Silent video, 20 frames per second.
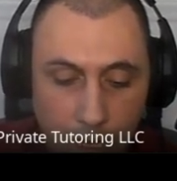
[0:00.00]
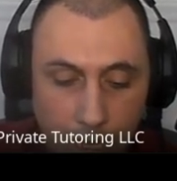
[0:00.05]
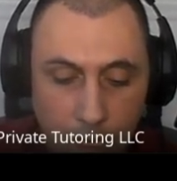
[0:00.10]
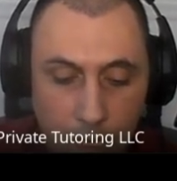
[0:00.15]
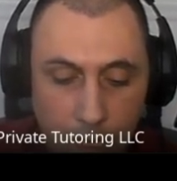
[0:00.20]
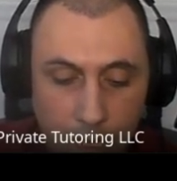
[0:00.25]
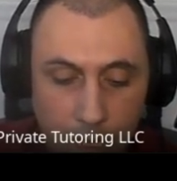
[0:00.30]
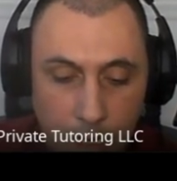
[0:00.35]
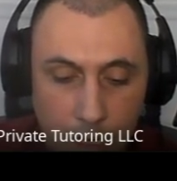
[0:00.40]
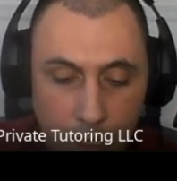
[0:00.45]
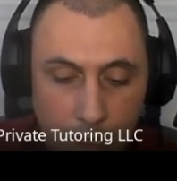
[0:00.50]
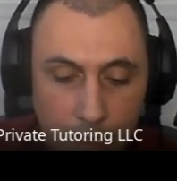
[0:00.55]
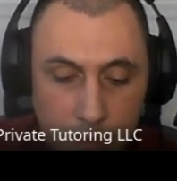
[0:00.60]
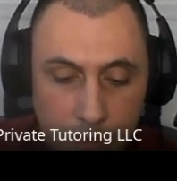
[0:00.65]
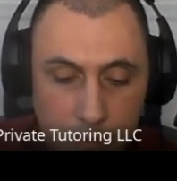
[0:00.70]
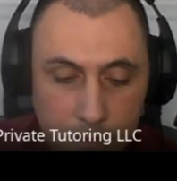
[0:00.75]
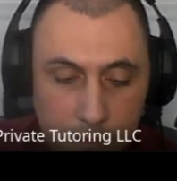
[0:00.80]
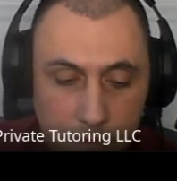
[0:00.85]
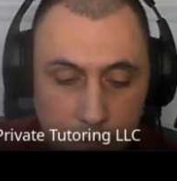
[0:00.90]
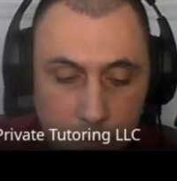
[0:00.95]
a
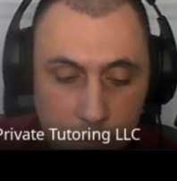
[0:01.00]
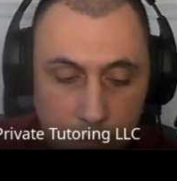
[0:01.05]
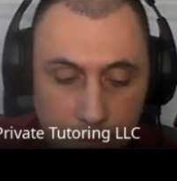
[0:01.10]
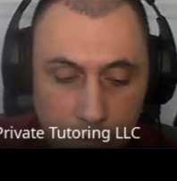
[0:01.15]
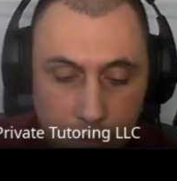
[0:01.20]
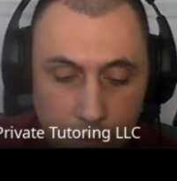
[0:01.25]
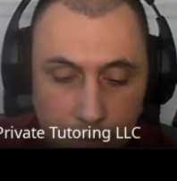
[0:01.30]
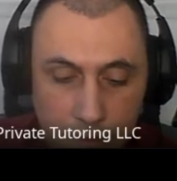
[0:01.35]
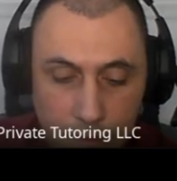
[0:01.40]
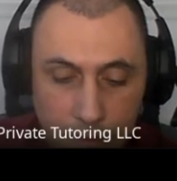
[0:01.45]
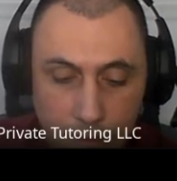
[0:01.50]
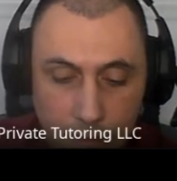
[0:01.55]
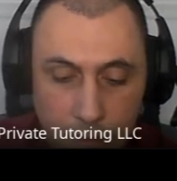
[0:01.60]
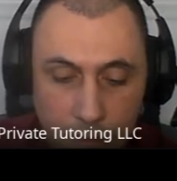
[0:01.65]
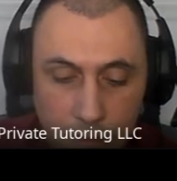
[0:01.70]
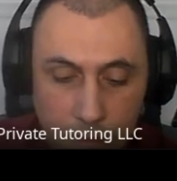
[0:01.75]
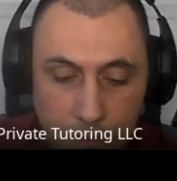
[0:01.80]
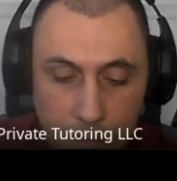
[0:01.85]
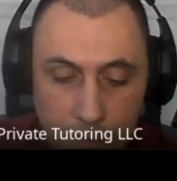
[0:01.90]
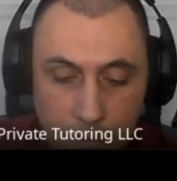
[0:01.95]
las
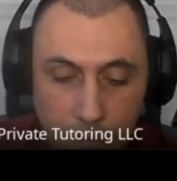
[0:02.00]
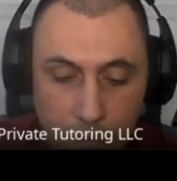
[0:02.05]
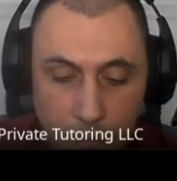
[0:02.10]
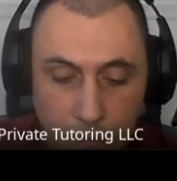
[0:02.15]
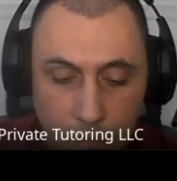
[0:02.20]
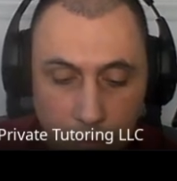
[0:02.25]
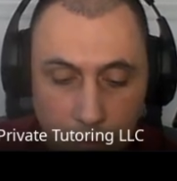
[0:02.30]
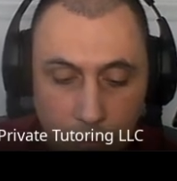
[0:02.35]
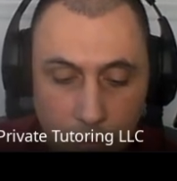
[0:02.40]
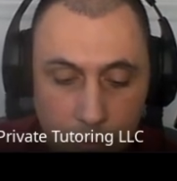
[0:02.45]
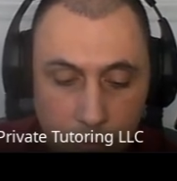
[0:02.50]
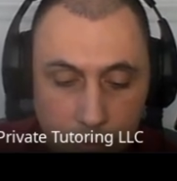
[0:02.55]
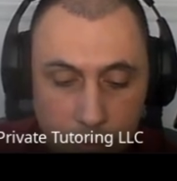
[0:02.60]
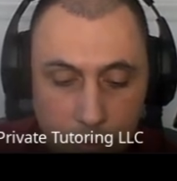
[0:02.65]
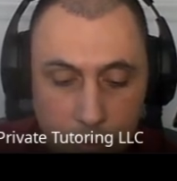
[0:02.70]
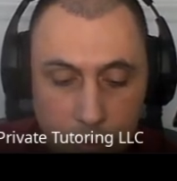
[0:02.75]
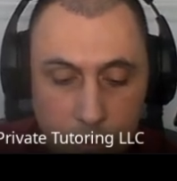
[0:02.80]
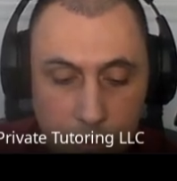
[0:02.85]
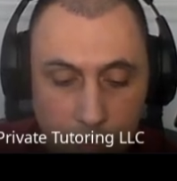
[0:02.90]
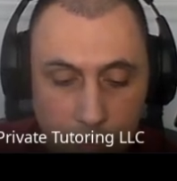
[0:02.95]

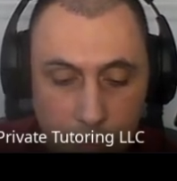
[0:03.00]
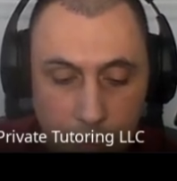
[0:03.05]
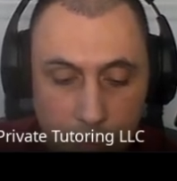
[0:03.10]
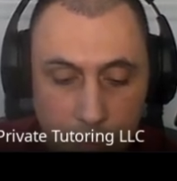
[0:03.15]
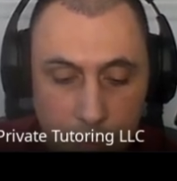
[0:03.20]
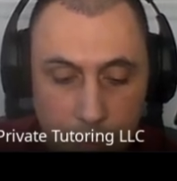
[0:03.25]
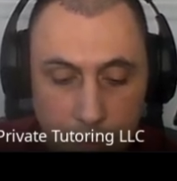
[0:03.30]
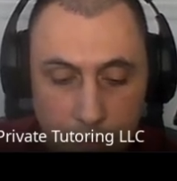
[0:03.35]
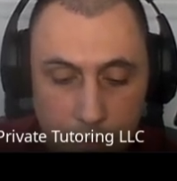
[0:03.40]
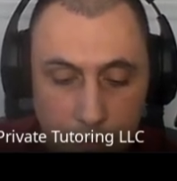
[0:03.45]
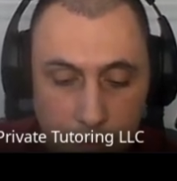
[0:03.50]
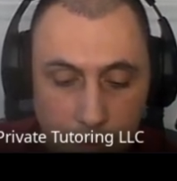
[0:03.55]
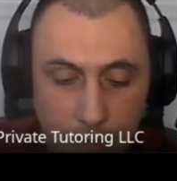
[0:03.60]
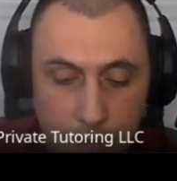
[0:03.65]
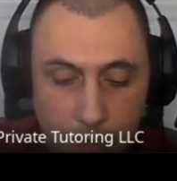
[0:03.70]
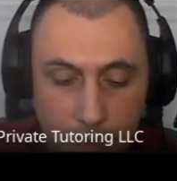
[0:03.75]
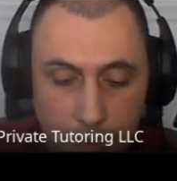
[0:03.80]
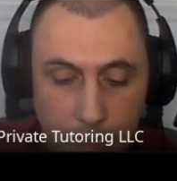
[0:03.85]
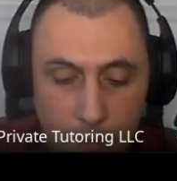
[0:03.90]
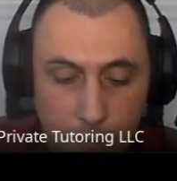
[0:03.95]
11
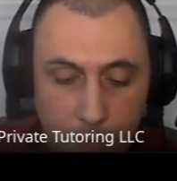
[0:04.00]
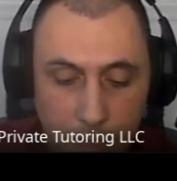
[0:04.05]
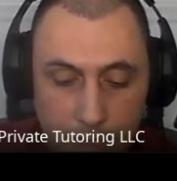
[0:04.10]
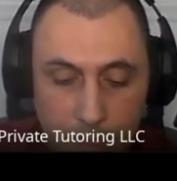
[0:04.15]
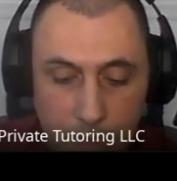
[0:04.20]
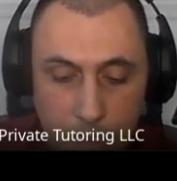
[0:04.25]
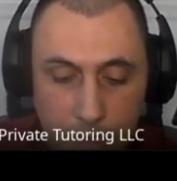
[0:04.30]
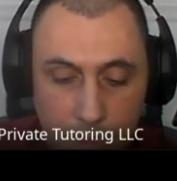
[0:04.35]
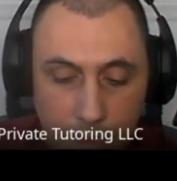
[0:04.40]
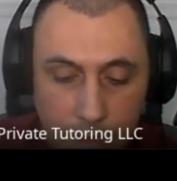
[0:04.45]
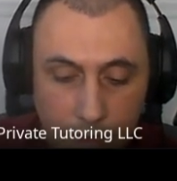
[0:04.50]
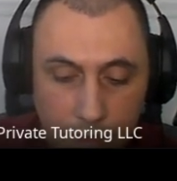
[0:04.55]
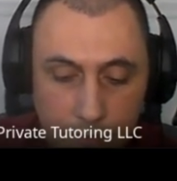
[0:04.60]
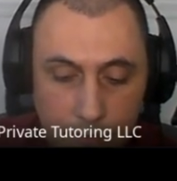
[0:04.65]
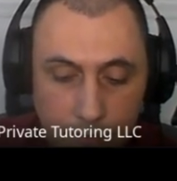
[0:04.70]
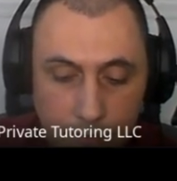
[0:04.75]
de la mañana.